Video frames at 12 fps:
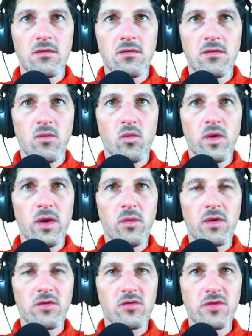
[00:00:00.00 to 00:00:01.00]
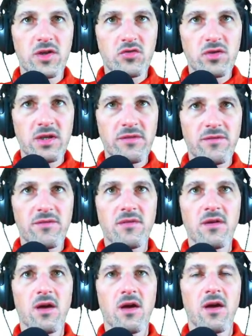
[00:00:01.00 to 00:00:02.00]
we want to retrieve
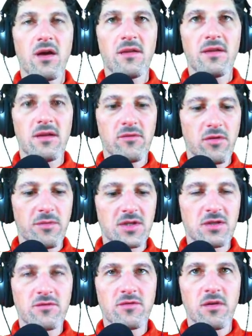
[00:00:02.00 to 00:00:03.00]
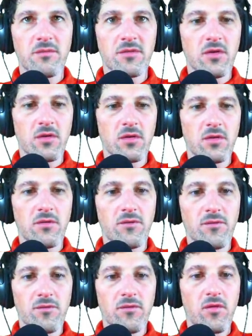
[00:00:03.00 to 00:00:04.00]
the information from the
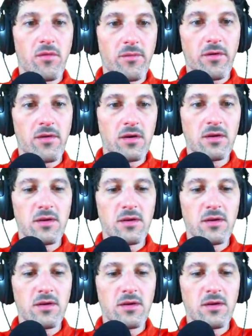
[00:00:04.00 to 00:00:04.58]
former